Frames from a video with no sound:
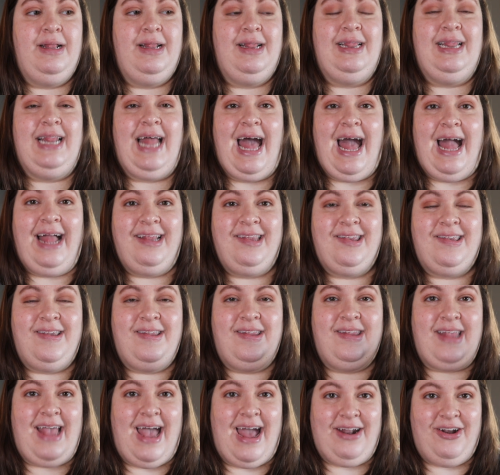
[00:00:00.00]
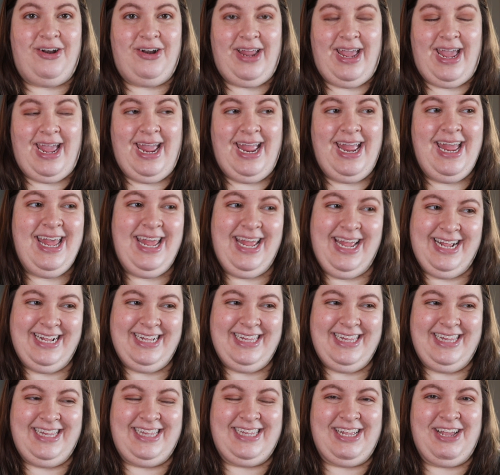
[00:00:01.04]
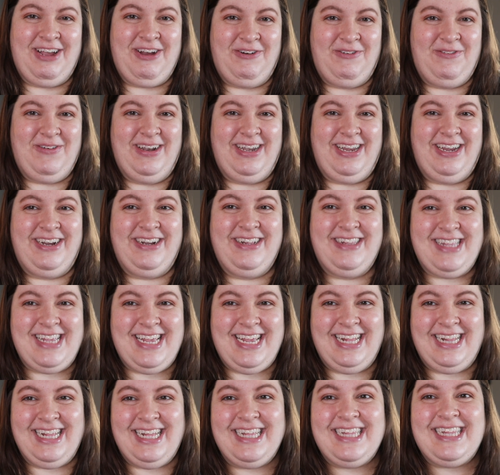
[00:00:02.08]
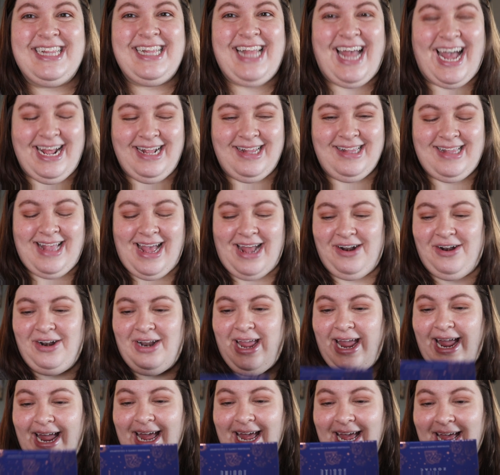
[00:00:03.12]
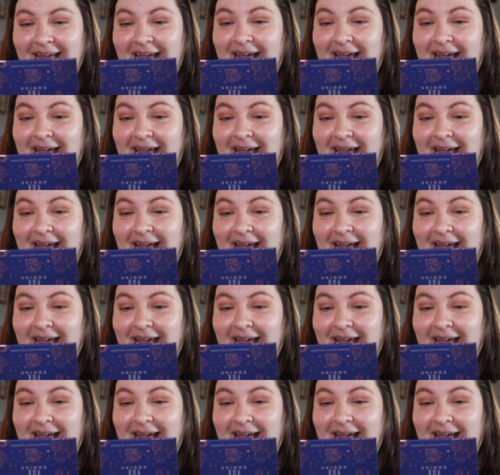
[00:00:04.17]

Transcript: Last Saturday, so when you're seeing this, last Saturday,